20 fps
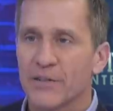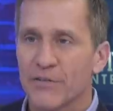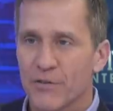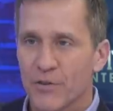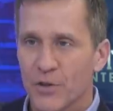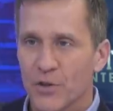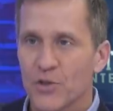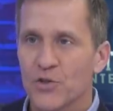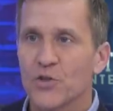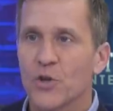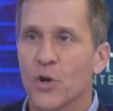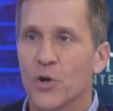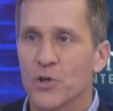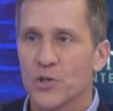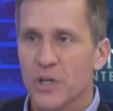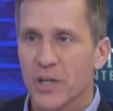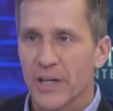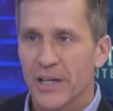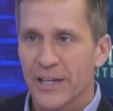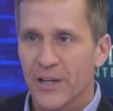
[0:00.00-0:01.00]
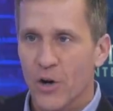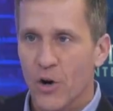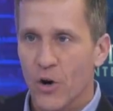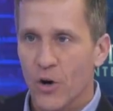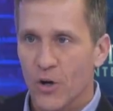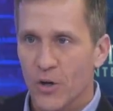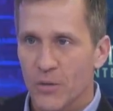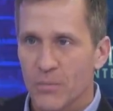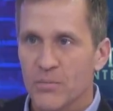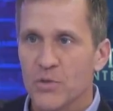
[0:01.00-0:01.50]
for a sergeant at
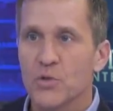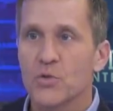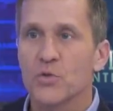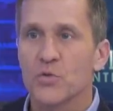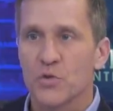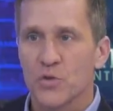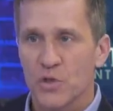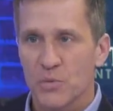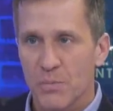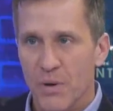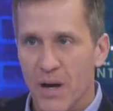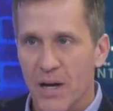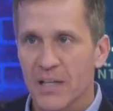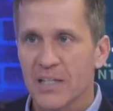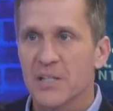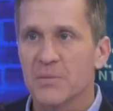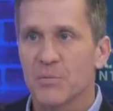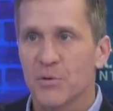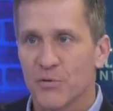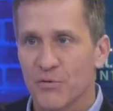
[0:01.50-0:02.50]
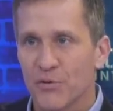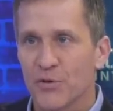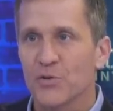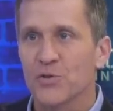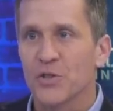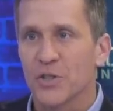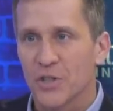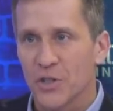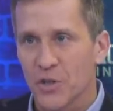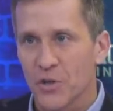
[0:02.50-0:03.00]
arms who's responsible for
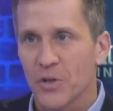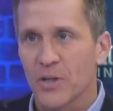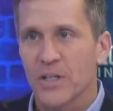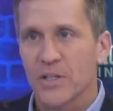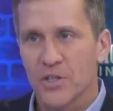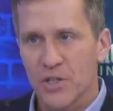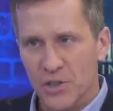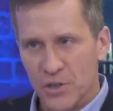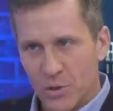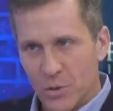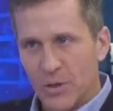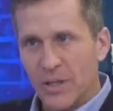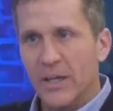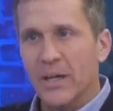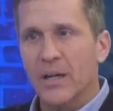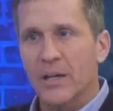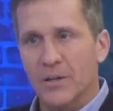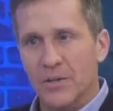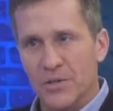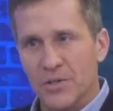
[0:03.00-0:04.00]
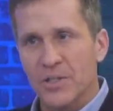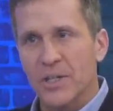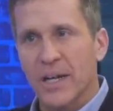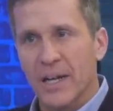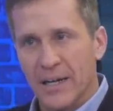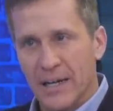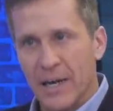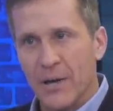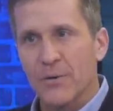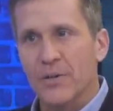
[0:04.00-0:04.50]
security, just so they
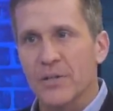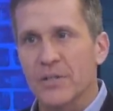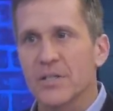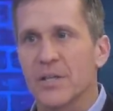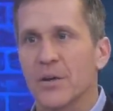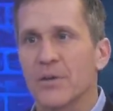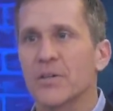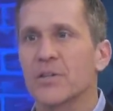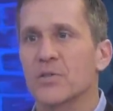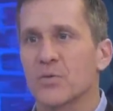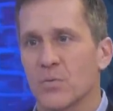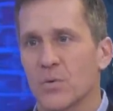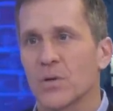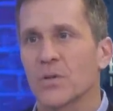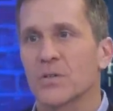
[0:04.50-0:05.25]
understand how this works.